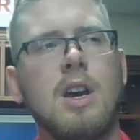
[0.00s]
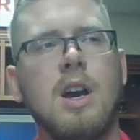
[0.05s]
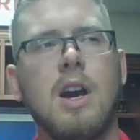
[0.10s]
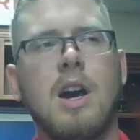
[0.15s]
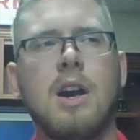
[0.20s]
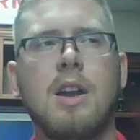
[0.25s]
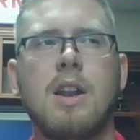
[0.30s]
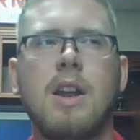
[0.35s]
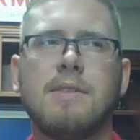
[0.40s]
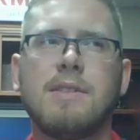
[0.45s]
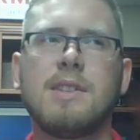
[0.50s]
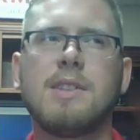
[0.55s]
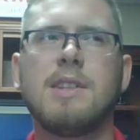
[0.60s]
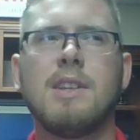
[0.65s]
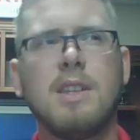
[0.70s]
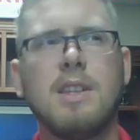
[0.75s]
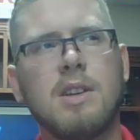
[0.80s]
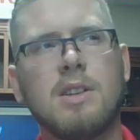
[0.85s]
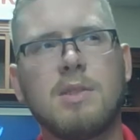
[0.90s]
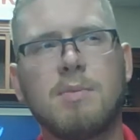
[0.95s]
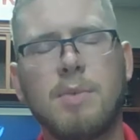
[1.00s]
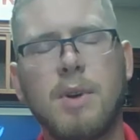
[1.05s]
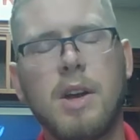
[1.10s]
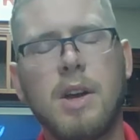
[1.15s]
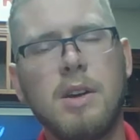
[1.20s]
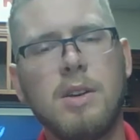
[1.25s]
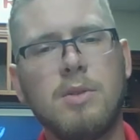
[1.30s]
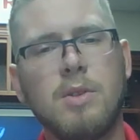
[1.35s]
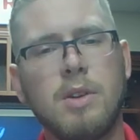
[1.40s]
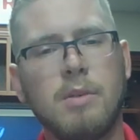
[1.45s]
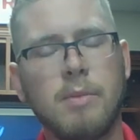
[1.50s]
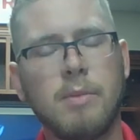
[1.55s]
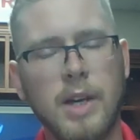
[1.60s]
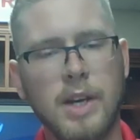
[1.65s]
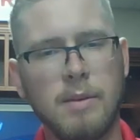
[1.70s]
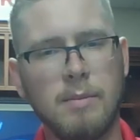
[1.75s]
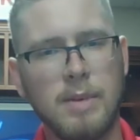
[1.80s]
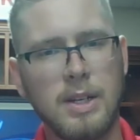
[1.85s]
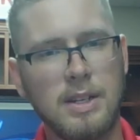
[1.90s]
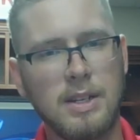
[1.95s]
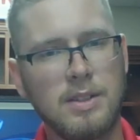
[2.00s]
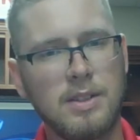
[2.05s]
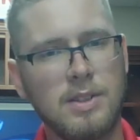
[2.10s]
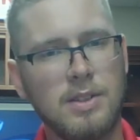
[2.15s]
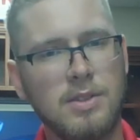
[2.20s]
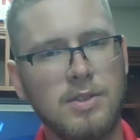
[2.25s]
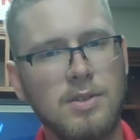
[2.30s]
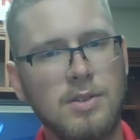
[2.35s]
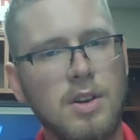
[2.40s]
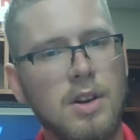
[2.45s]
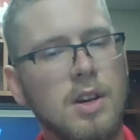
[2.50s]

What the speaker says: I'd have to say that was probably one of my biggest